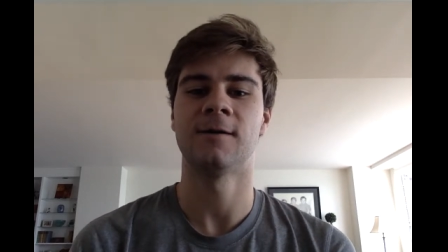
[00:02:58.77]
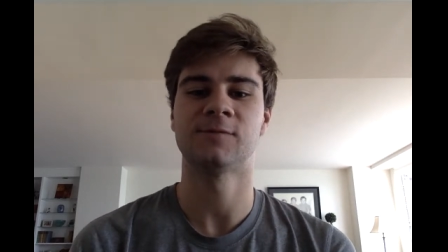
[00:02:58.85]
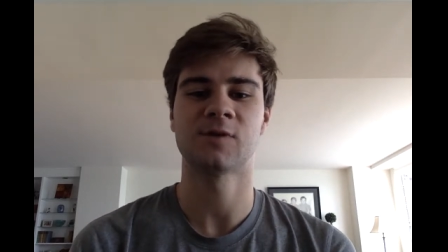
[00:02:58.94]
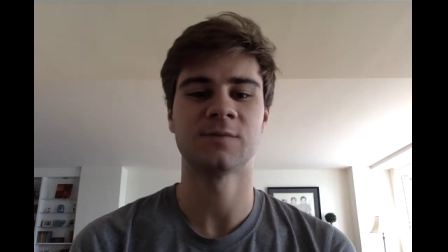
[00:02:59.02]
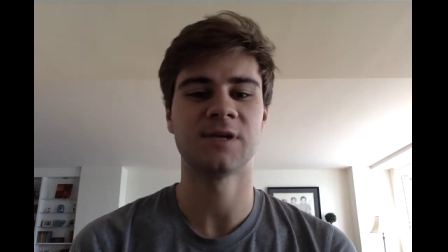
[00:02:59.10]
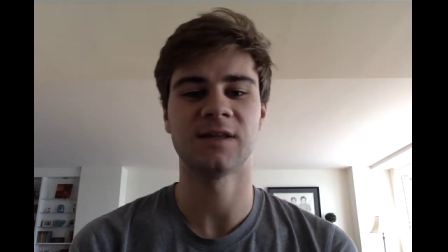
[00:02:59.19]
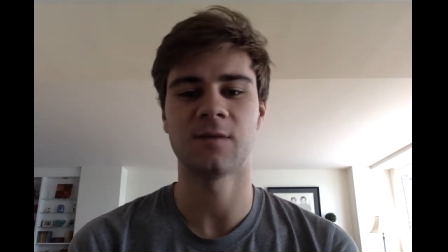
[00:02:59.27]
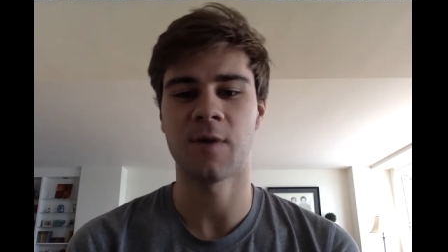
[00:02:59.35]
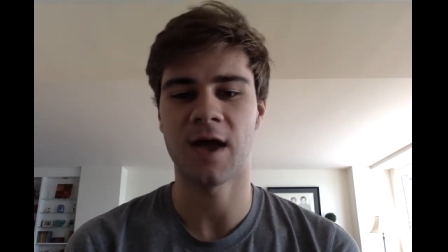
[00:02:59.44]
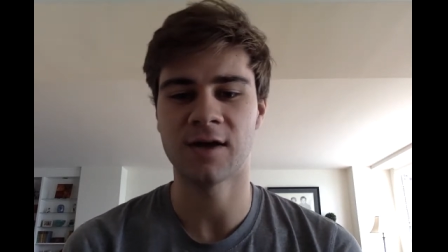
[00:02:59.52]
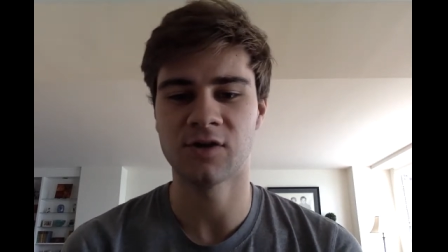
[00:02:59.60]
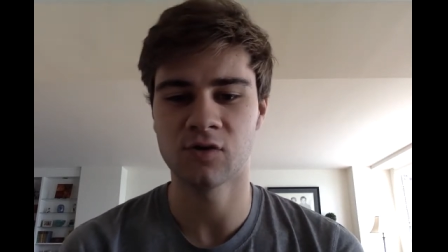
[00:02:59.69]
So I'm taking the
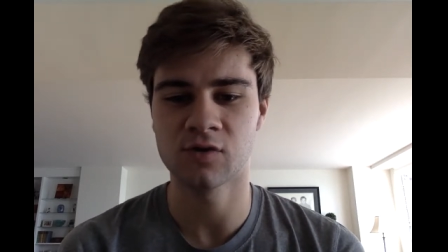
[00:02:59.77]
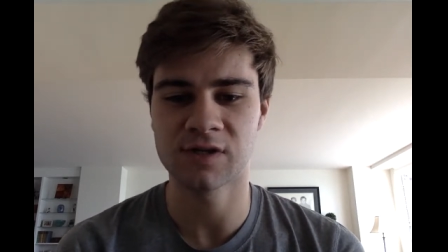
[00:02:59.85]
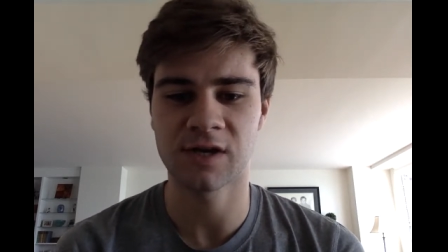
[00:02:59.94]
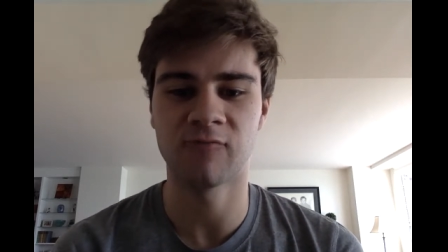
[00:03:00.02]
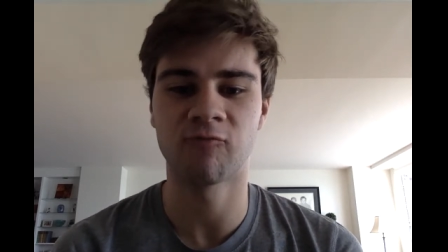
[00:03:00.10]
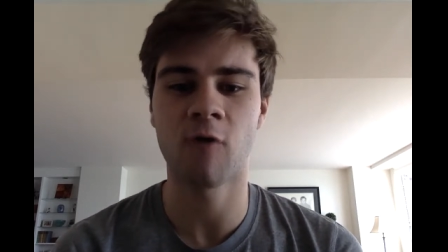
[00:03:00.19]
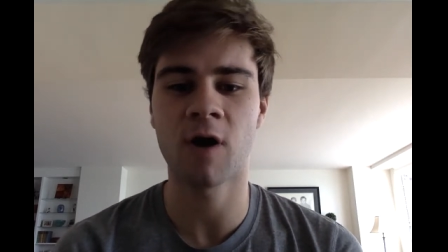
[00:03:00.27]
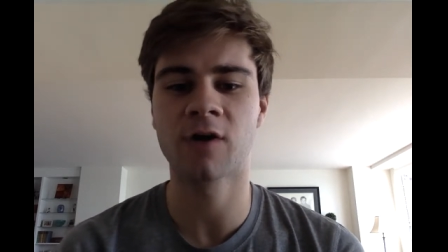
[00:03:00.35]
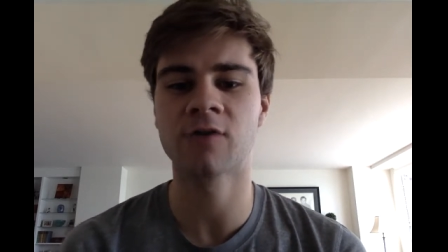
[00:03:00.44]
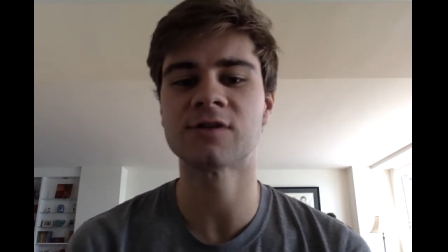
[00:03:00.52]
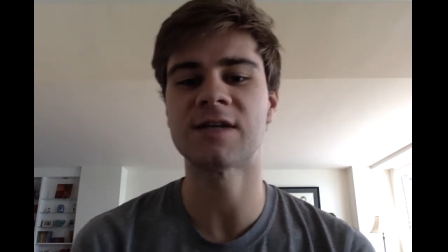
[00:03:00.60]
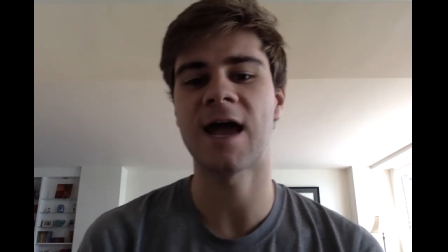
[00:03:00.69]
Badgers. And
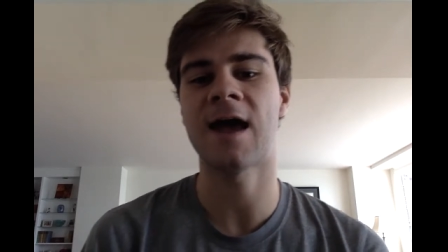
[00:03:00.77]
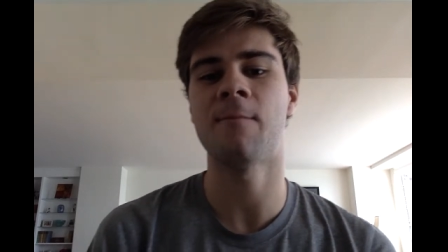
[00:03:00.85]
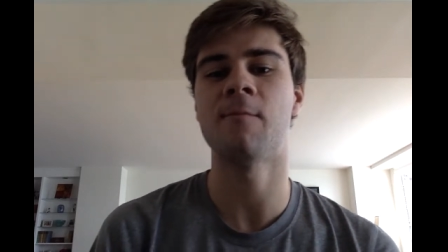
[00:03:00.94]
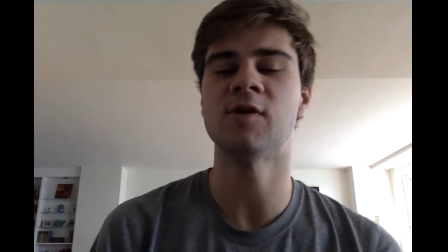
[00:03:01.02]
Rutgers at